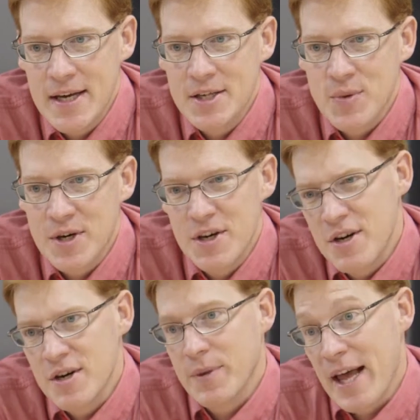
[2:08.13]
things where
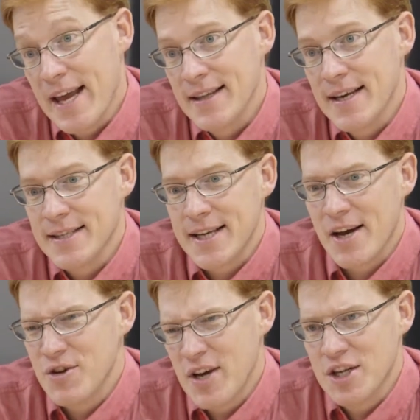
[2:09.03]
you're planning things
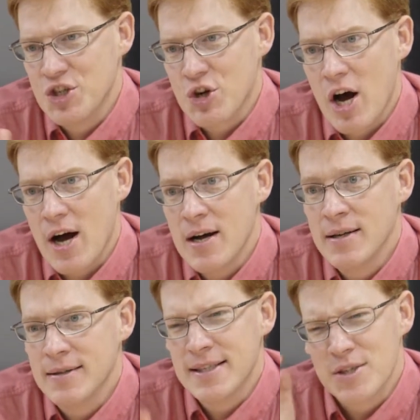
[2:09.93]
out, you kind of draw,
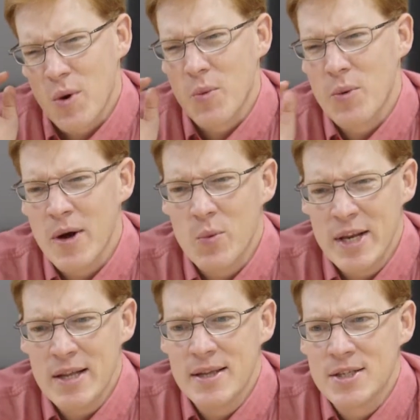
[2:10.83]
this is what we want,
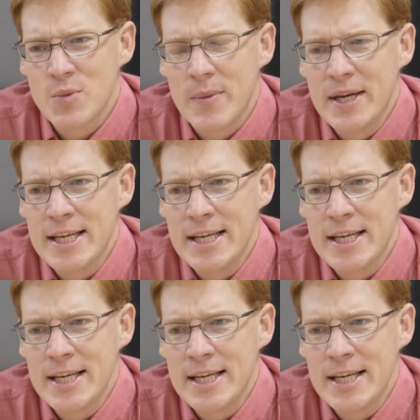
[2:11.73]
we, this is what we